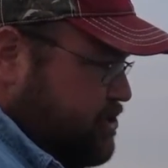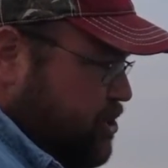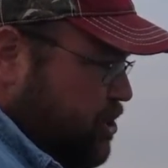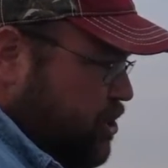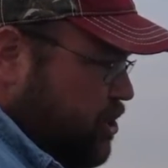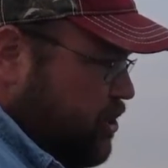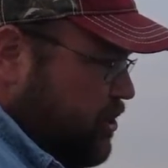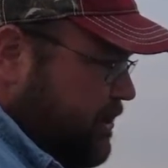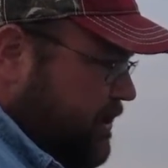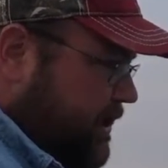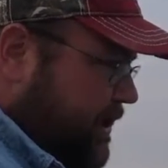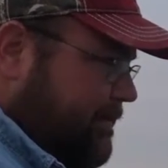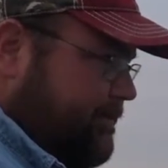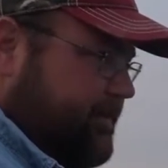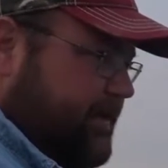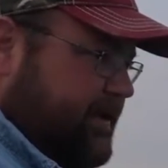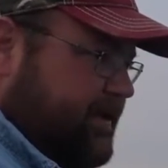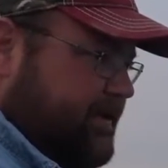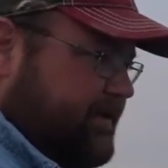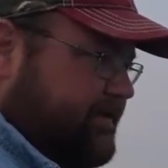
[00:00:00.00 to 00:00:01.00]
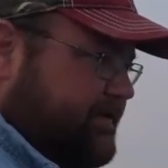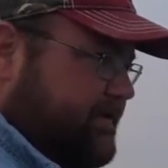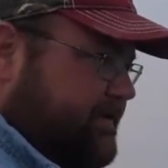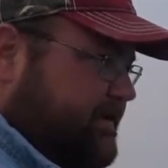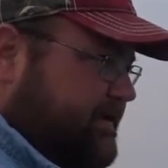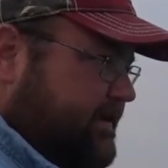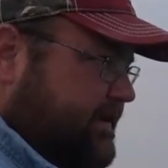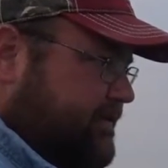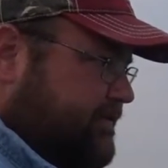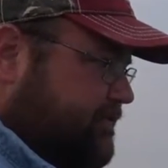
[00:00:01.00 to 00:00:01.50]
churned up because of
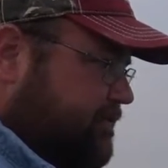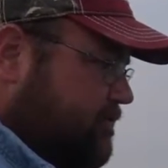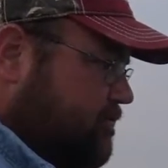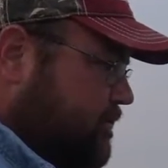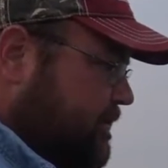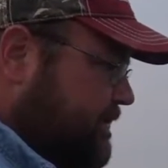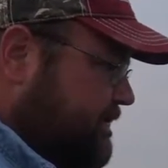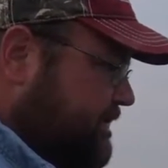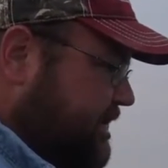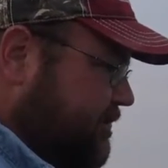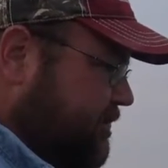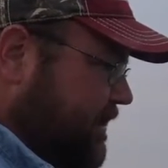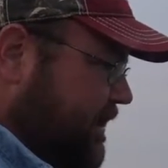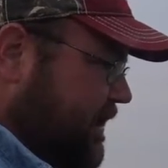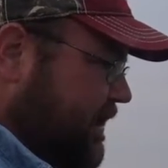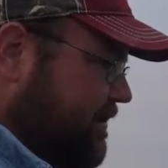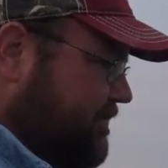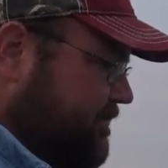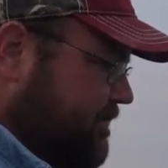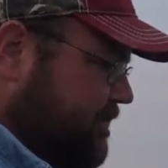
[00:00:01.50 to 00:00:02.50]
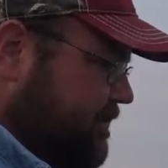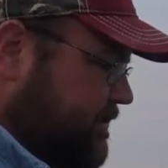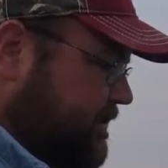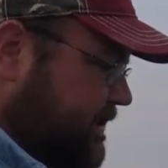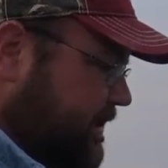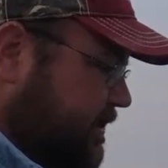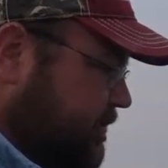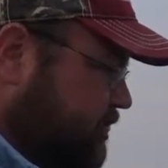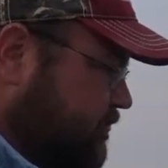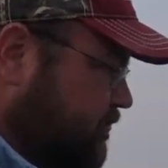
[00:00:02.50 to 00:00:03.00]
the eastern winds that we had for a
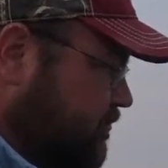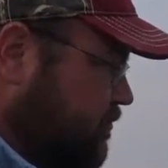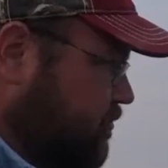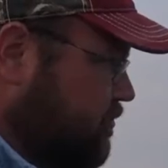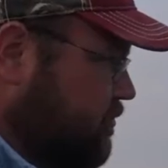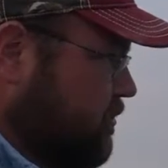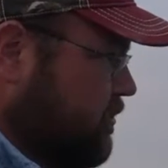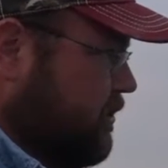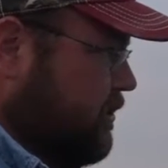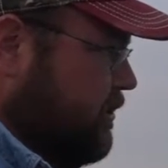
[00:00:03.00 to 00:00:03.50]
day or two.